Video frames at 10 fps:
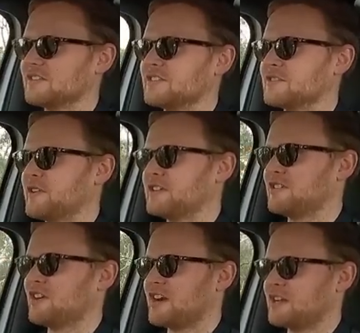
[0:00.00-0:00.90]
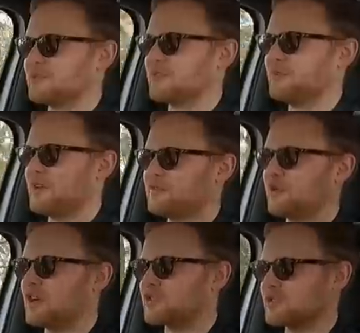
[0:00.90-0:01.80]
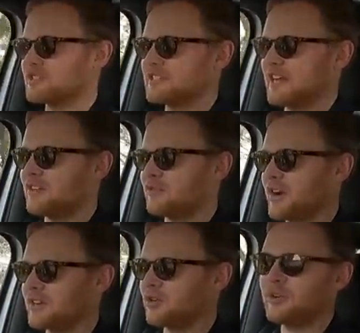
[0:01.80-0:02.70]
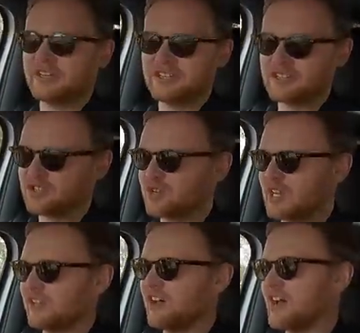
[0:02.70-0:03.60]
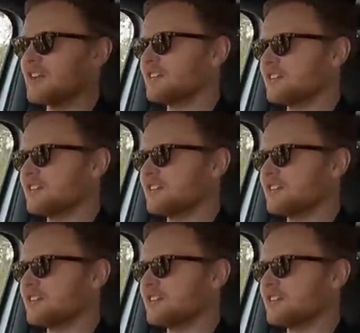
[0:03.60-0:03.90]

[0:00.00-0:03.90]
The Defender 90 with the P400 is downright quick in a straight line.